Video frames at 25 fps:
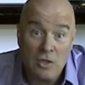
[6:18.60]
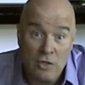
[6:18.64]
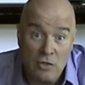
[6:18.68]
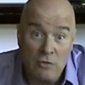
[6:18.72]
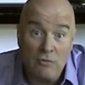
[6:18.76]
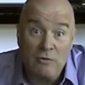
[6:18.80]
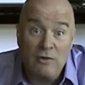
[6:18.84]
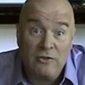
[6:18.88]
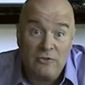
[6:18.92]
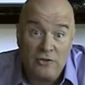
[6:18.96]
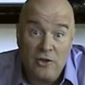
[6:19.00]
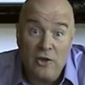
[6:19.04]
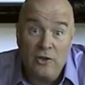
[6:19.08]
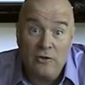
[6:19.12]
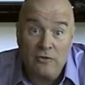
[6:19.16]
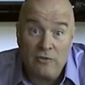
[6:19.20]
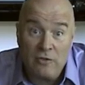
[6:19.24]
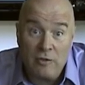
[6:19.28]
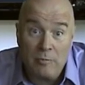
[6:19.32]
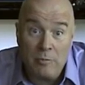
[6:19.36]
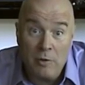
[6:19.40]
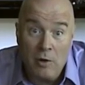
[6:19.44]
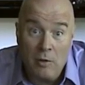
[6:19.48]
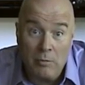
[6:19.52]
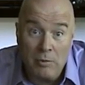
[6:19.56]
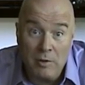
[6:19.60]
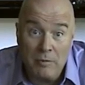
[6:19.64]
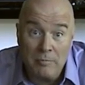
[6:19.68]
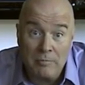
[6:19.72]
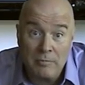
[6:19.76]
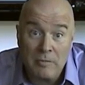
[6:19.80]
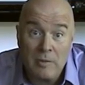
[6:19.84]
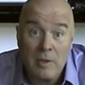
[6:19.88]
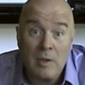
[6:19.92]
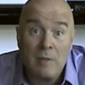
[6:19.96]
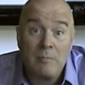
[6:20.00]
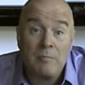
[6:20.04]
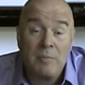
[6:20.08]
The return of the problem.
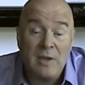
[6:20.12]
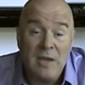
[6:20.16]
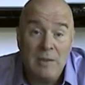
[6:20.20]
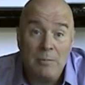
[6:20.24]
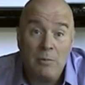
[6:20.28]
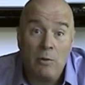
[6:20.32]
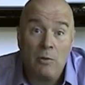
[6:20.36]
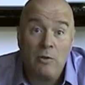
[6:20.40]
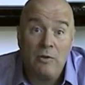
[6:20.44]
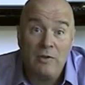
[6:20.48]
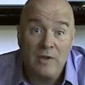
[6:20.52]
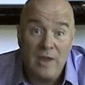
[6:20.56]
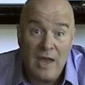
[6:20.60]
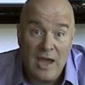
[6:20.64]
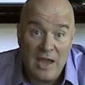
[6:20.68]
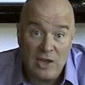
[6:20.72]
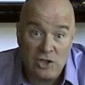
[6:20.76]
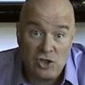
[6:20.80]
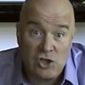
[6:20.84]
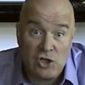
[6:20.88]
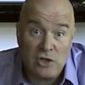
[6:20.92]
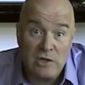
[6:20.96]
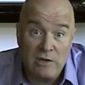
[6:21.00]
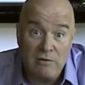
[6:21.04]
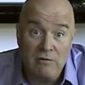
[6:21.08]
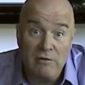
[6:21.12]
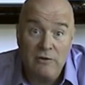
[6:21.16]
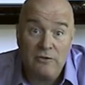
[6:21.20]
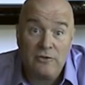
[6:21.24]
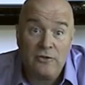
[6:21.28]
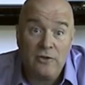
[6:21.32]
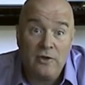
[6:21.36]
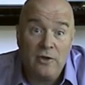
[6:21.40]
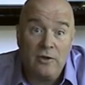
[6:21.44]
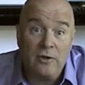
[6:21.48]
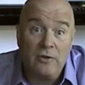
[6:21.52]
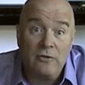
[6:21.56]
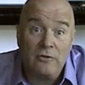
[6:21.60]
People naturally
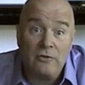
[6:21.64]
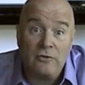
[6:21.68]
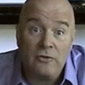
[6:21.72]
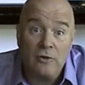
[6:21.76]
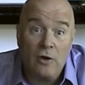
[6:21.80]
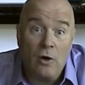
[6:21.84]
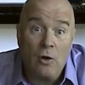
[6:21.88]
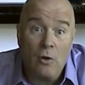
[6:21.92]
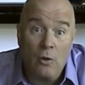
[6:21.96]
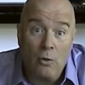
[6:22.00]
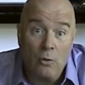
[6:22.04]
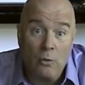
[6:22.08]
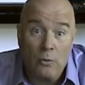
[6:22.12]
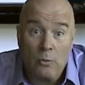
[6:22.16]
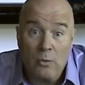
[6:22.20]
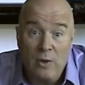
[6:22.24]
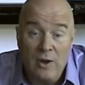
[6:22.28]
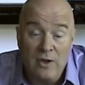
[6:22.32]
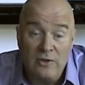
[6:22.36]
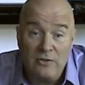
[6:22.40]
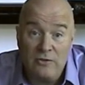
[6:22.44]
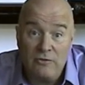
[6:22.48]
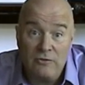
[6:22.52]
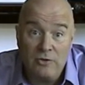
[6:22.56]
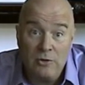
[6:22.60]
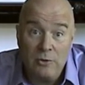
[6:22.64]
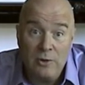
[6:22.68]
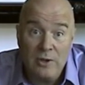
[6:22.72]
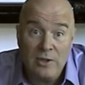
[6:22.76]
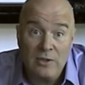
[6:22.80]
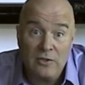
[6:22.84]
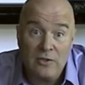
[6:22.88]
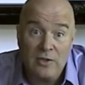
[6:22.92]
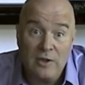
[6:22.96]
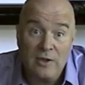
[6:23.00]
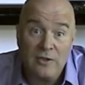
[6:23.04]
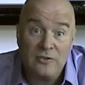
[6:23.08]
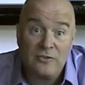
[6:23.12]
return to old ways of
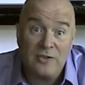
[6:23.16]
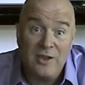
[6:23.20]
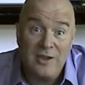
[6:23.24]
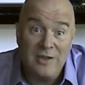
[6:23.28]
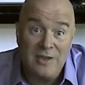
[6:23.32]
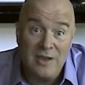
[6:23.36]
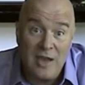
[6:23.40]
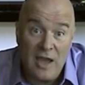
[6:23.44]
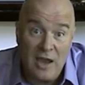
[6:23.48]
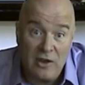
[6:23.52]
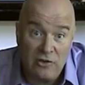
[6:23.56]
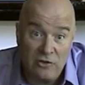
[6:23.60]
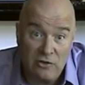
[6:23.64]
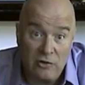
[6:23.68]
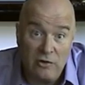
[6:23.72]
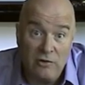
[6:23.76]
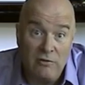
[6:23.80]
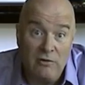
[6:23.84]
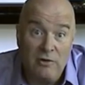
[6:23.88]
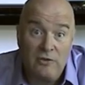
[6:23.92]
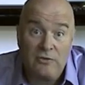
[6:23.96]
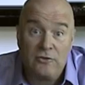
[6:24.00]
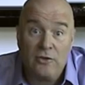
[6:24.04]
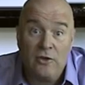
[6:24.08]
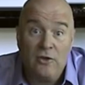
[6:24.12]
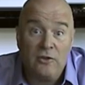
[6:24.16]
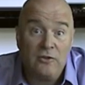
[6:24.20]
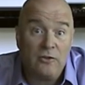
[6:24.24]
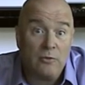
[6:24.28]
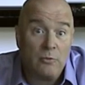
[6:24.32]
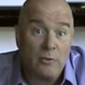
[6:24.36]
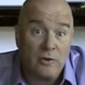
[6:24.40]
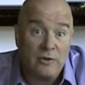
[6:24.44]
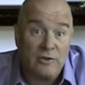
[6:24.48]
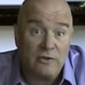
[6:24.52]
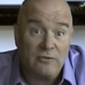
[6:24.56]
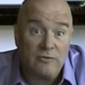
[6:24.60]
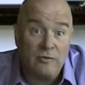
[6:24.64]
doing things, they naturally return to
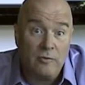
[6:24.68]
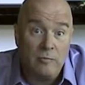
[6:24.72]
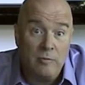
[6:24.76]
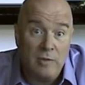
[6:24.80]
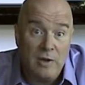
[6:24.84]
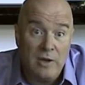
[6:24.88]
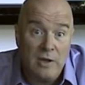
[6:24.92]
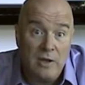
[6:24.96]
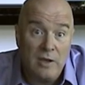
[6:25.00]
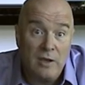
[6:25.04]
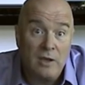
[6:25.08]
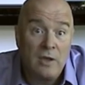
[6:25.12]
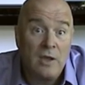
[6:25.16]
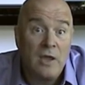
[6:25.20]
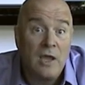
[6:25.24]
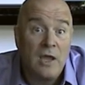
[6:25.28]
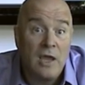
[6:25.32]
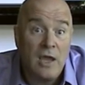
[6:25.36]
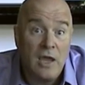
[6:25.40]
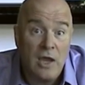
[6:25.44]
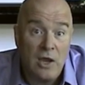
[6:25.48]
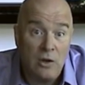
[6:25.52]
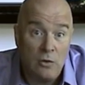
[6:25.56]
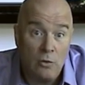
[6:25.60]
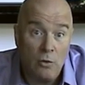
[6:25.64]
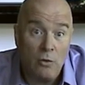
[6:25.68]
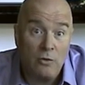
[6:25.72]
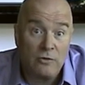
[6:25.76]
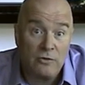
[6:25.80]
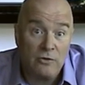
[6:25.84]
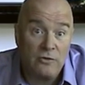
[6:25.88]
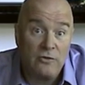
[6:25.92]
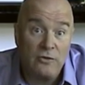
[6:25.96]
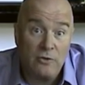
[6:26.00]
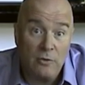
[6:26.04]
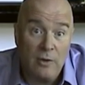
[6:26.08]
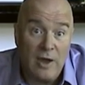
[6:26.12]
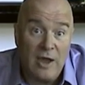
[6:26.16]
what is familiar in
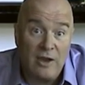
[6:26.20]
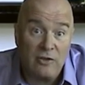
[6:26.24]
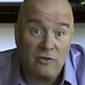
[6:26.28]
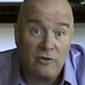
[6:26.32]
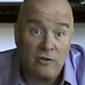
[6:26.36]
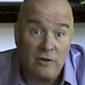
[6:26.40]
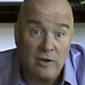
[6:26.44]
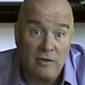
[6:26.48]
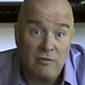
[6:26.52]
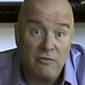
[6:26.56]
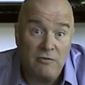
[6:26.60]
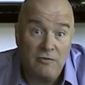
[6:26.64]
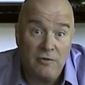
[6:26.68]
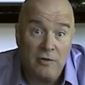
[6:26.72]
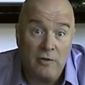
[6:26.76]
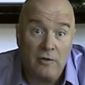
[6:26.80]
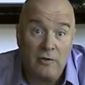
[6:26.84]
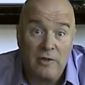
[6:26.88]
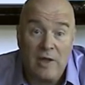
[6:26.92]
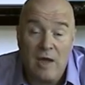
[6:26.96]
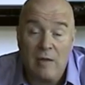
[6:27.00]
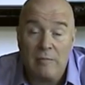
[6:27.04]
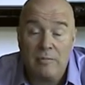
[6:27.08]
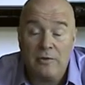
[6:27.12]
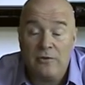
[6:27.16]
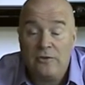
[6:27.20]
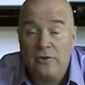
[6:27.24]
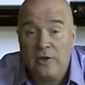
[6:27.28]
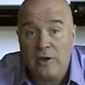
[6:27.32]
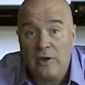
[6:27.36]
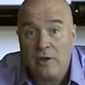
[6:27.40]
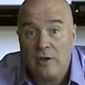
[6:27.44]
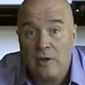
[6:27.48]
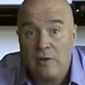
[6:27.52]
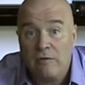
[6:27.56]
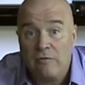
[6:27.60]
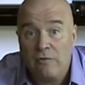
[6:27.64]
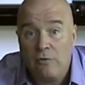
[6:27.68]
order to actually fill that
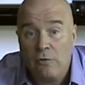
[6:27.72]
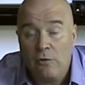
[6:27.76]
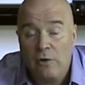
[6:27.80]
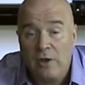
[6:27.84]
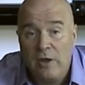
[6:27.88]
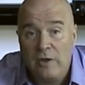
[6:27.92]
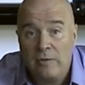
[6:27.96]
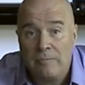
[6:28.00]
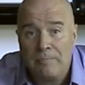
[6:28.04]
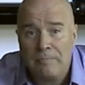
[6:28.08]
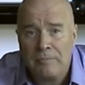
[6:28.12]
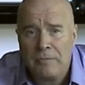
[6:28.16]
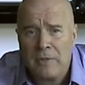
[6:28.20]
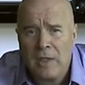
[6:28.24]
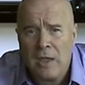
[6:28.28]
particular void.